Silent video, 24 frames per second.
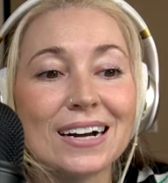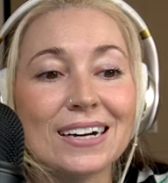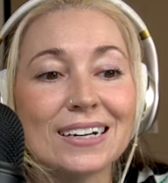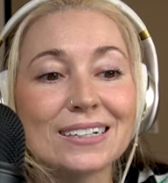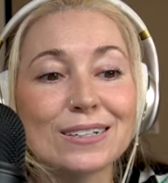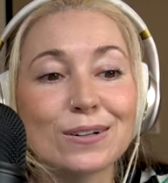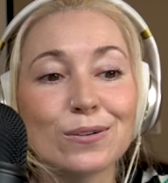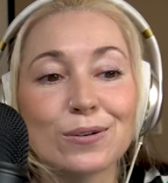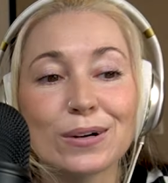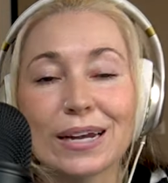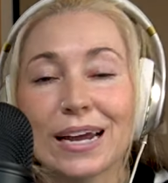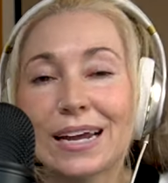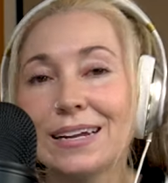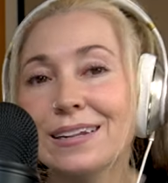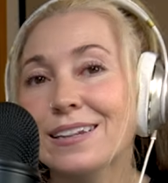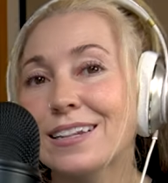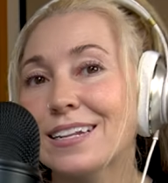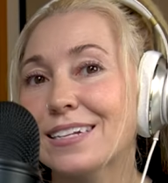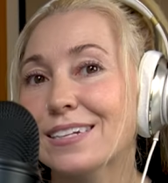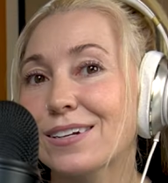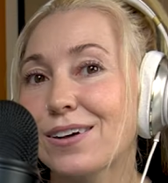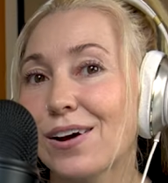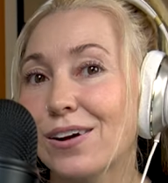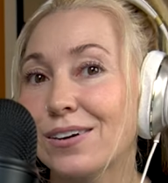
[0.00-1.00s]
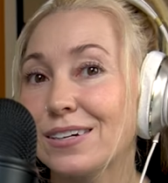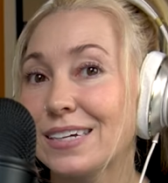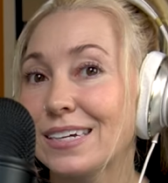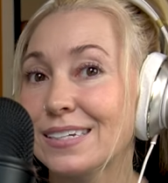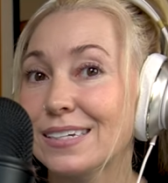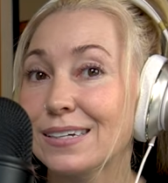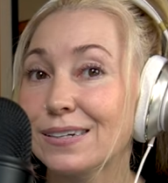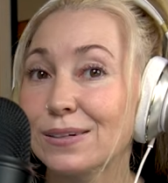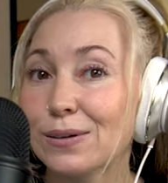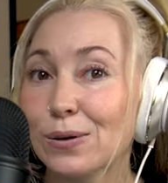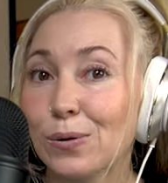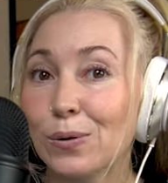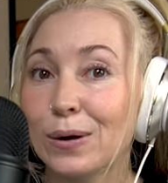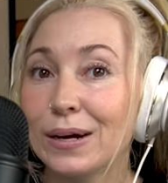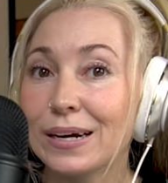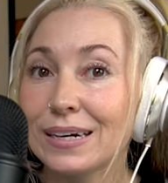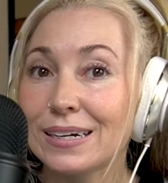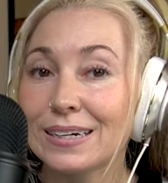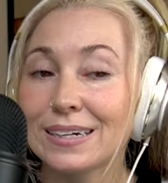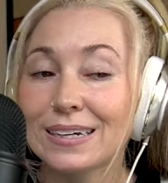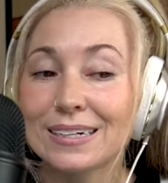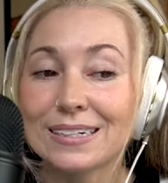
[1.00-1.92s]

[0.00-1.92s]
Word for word: So again, this contest is going